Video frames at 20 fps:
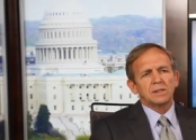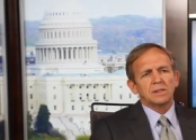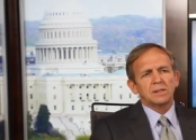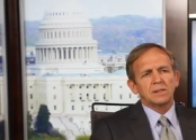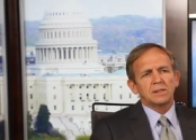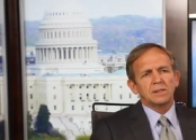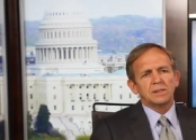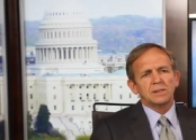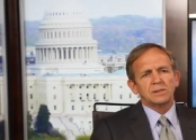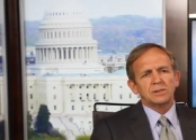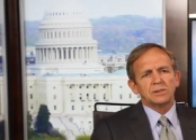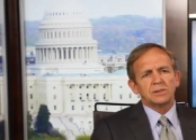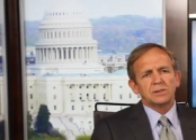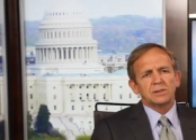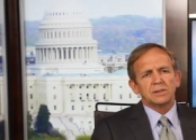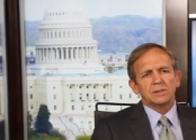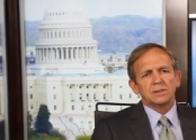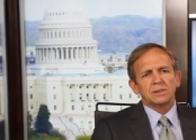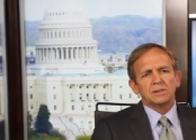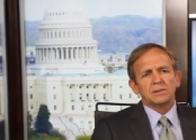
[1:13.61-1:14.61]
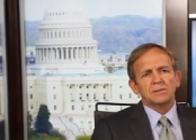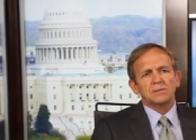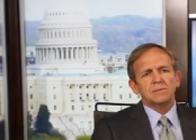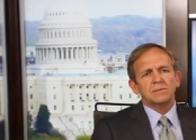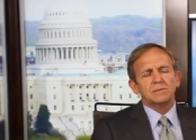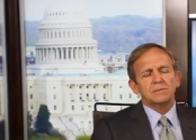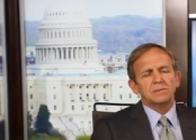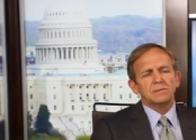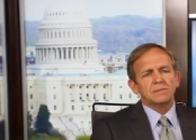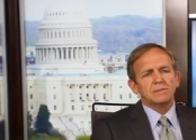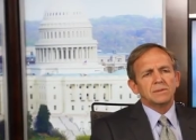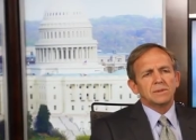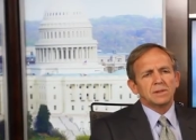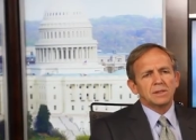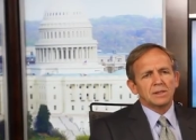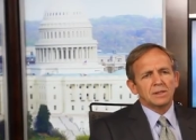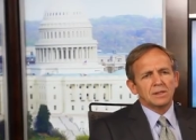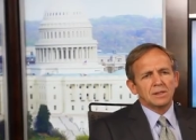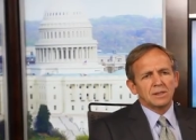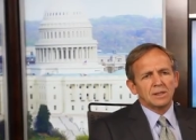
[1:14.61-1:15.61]
And he said,
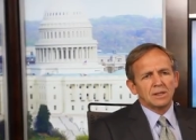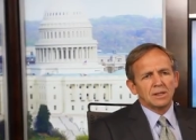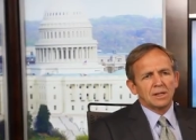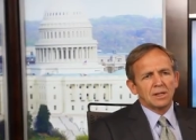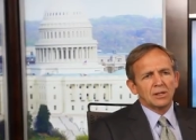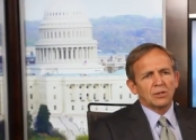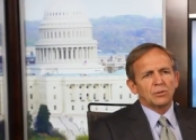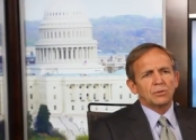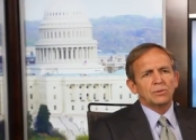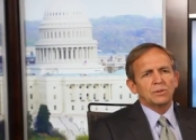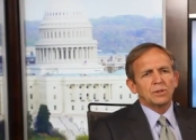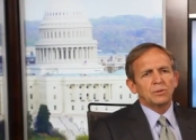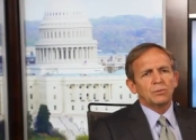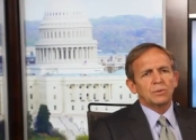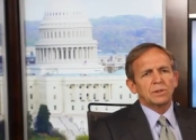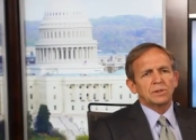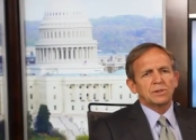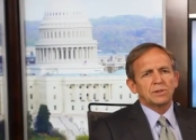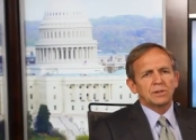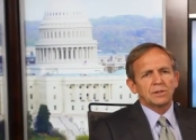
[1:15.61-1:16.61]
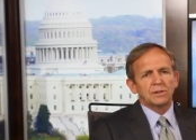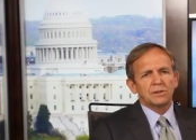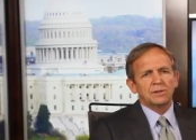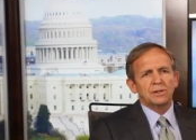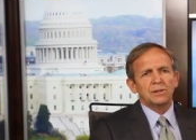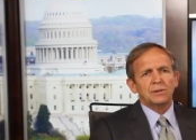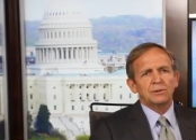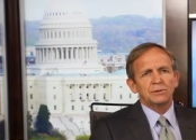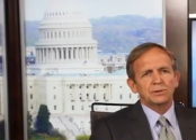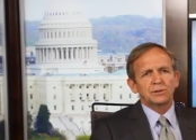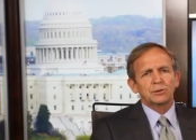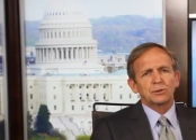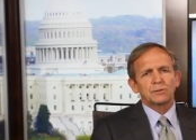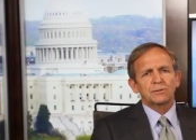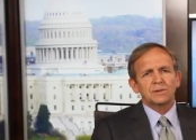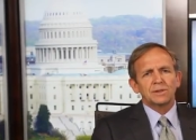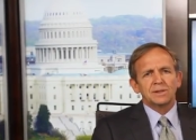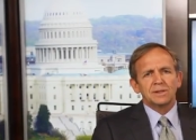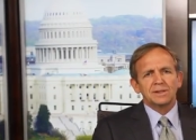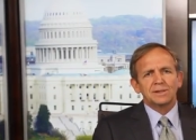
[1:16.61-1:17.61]
I only want to continue
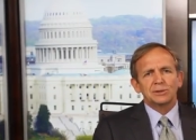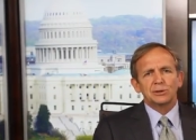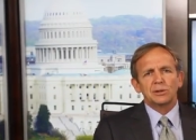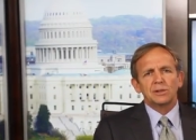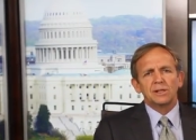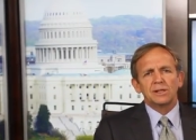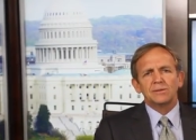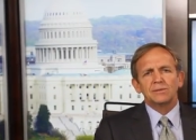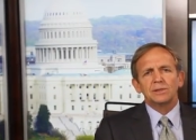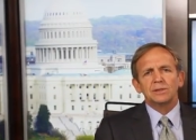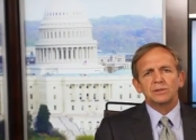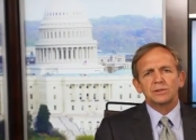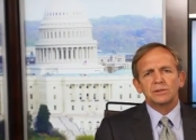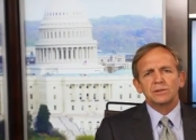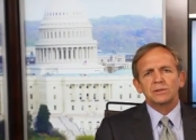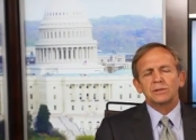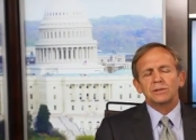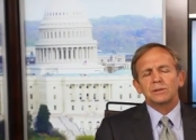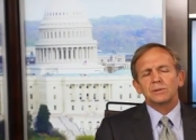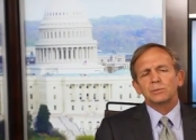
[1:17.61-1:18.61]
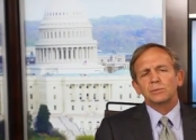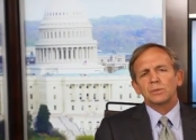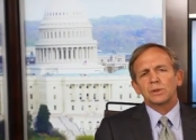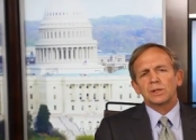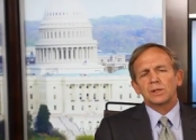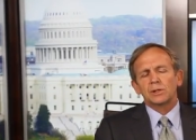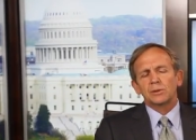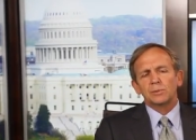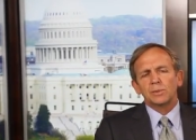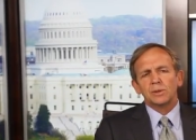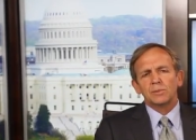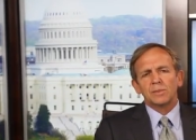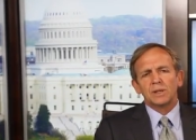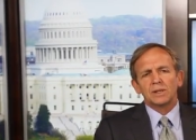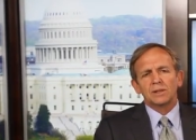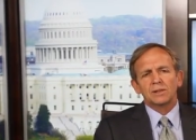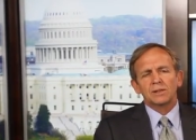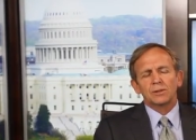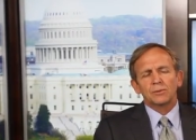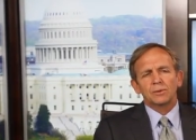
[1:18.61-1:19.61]
serving as a Navy SEAL, but I'll be
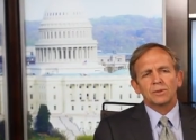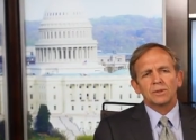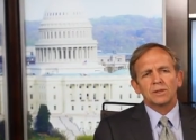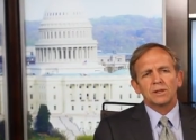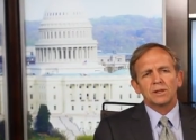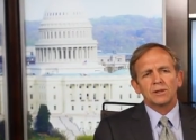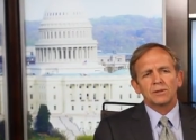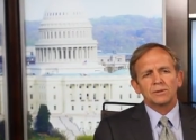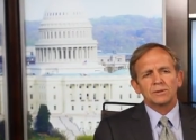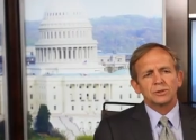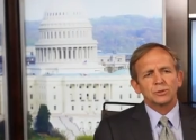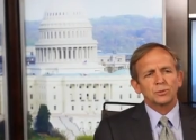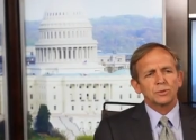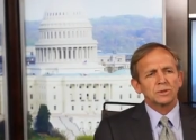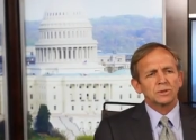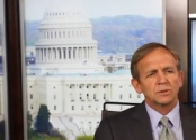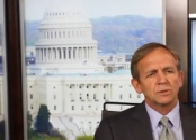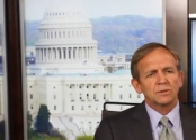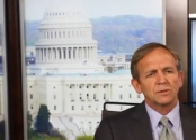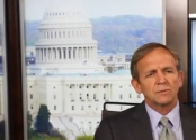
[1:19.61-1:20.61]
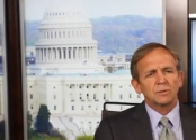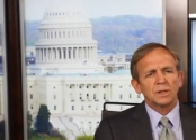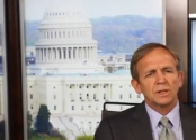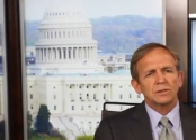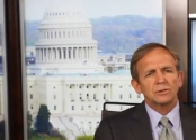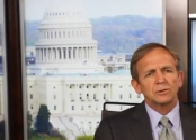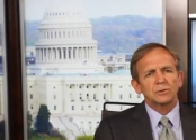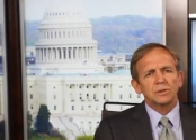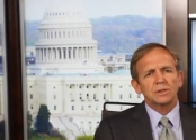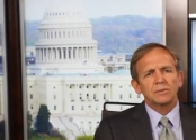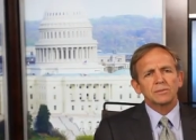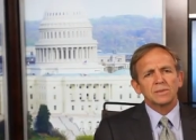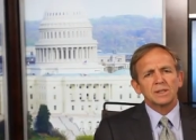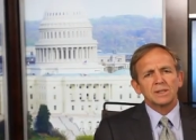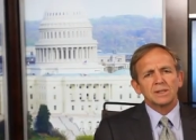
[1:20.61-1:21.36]
medically retired as a result of my injury.